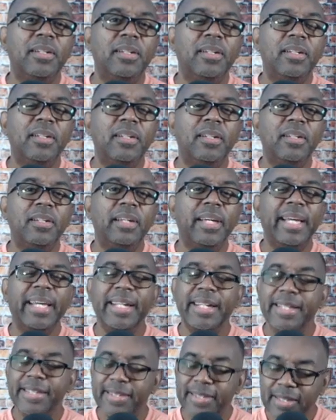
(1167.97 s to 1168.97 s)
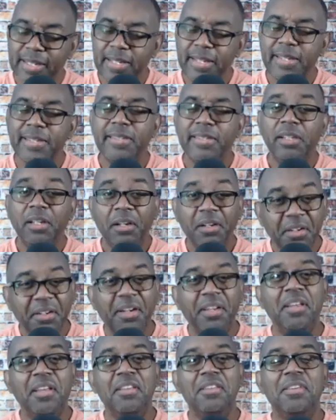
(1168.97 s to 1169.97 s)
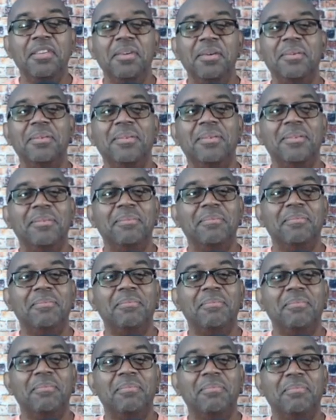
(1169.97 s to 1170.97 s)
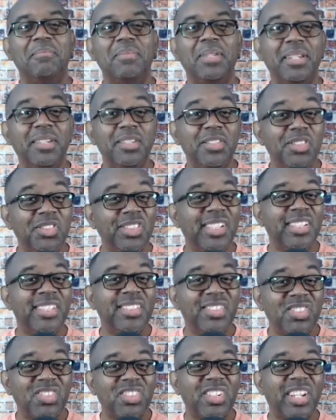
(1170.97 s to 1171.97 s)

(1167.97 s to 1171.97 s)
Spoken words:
And he sees the good in you because you're his child.